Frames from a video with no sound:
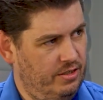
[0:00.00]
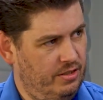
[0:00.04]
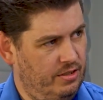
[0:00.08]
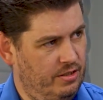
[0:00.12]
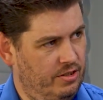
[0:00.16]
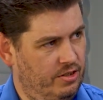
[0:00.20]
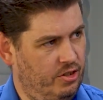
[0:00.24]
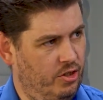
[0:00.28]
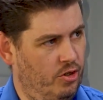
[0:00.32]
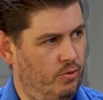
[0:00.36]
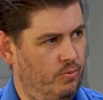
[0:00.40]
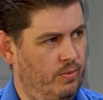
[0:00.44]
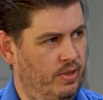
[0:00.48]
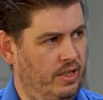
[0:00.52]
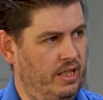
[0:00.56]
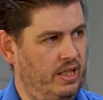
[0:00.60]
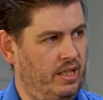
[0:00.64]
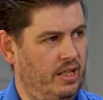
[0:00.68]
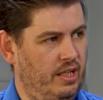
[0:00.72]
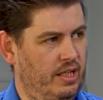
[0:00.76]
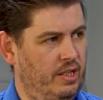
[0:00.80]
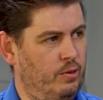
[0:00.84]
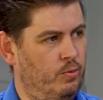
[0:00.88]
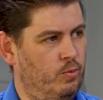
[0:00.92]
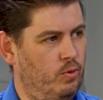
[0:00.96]
so
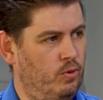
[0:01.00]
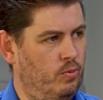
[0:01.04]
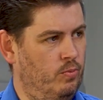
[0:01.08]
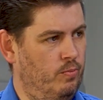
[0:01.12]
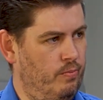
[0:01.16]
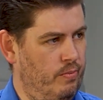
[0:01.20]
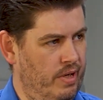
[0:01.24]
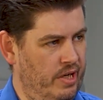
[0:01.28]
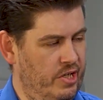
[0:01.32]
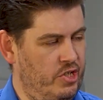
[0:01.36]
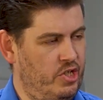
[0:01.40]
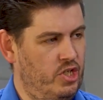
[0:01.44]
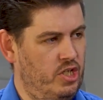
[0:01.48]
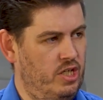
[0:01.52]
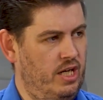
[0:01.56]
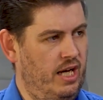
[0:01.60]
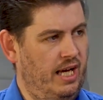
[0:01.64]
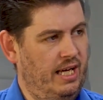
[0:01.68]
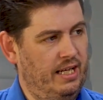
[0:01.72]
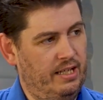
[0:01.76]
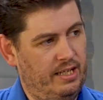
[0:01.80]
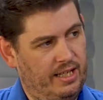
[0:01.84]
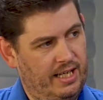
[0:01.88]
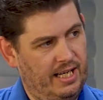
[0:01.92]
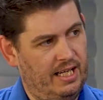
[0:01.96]
meaning it will measure
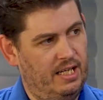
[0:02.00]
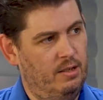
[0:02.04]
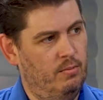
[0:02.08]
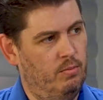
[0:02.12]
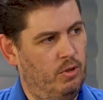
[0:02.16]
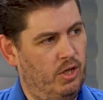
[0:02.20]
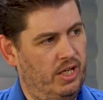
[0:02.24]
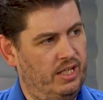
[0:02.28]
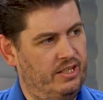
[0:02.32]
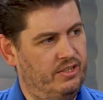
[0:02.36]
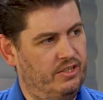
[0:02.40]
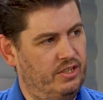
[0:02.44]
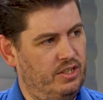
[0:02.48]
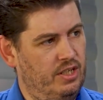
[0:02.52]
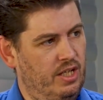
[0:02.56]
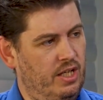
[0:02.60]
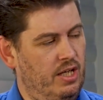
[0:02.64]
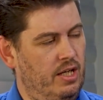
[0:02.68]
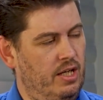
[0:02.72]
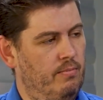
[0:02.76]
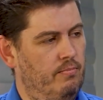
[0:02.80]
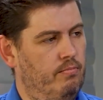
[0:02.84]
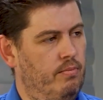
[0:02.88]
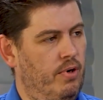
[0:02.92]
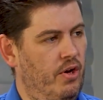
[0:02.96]
and calibrate
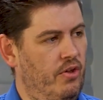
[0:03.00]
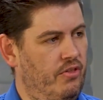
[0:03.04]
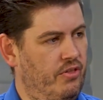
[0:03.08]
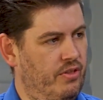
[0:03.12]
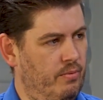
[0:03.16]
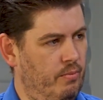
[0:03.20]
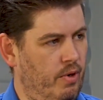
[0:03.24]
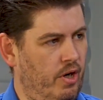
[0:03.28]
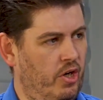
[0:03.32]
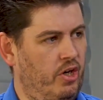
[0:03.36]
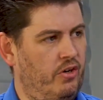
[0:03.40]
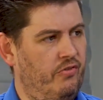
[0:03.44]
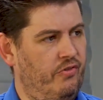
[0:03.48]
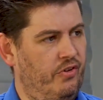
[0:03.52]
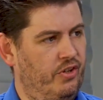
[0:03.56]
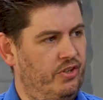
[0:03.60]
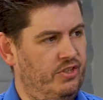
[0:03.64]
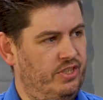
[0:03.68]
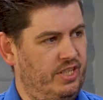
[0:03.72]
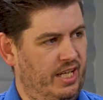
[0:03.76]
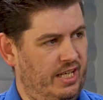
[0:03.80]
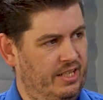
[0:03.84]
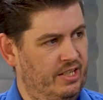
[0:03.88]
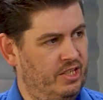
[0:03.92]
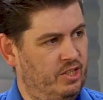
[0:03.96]
both the
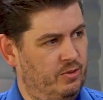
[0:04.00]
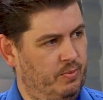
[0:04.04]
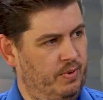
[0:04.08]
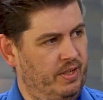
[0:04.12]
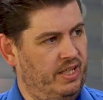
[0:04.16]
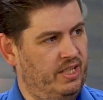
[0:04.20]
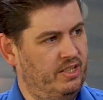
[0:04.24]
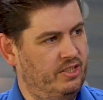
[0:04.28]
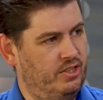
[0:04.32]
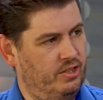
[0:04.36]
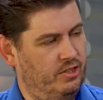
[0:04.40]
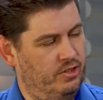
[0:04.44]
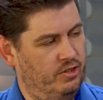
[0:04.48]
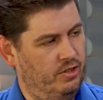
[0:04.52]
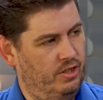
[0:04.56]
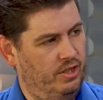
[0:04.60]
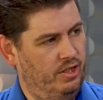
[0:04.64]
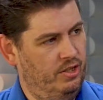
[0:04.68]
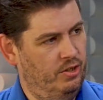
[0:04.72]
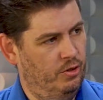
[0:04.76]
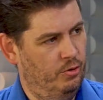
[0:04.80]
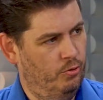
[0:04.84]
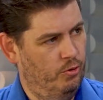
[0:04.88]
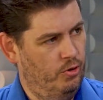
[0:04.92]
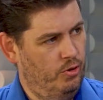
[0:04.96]
microphones and the speakers in
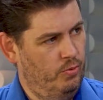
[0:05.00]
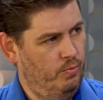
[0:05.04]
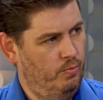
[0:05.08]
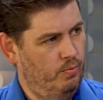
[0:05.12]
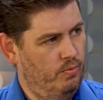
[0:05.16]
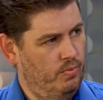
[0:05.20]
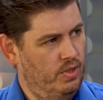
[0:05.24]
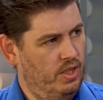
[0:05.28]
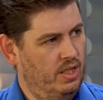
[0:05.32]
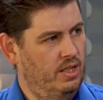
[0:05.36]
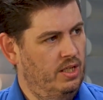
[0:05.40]
the room.